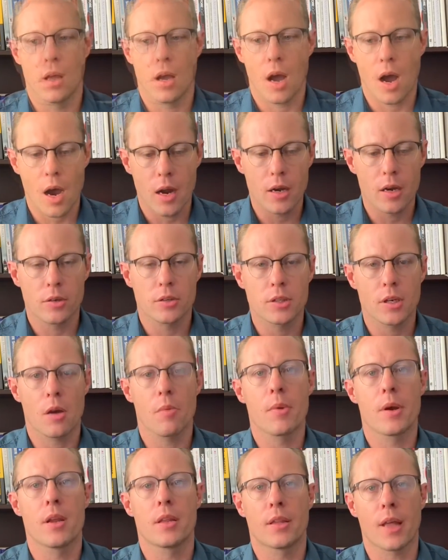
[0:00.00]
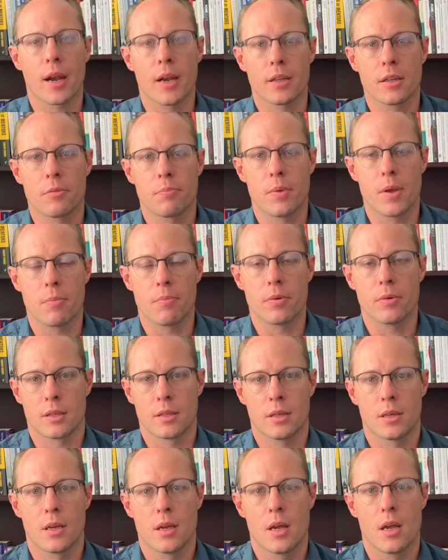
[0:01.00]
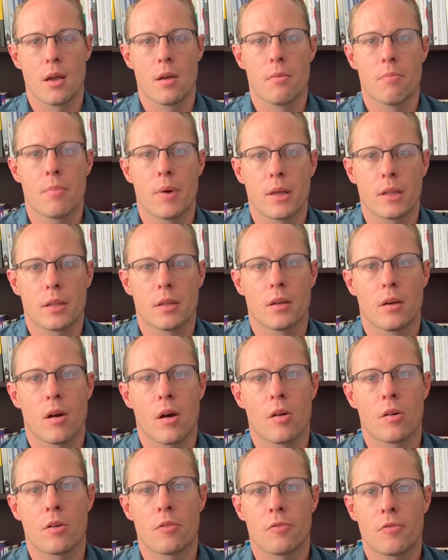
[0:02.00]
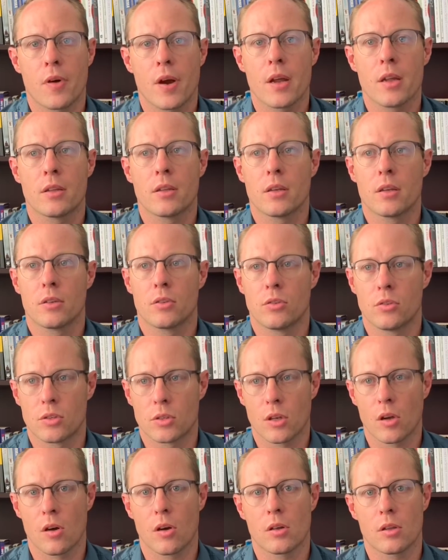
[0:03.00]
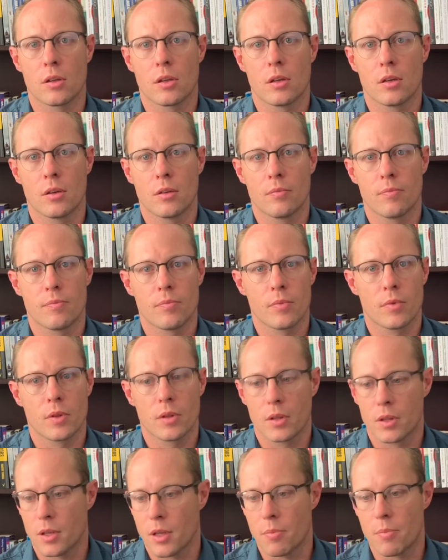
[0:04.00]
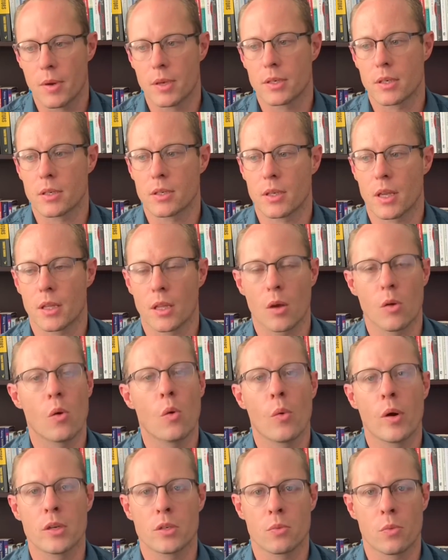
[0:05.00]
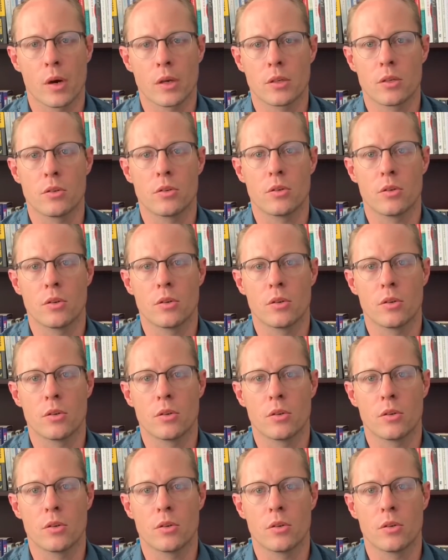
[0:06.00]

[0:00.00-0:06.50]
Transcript: I know so many talented people but are afraid to start a business that they always wanted to do.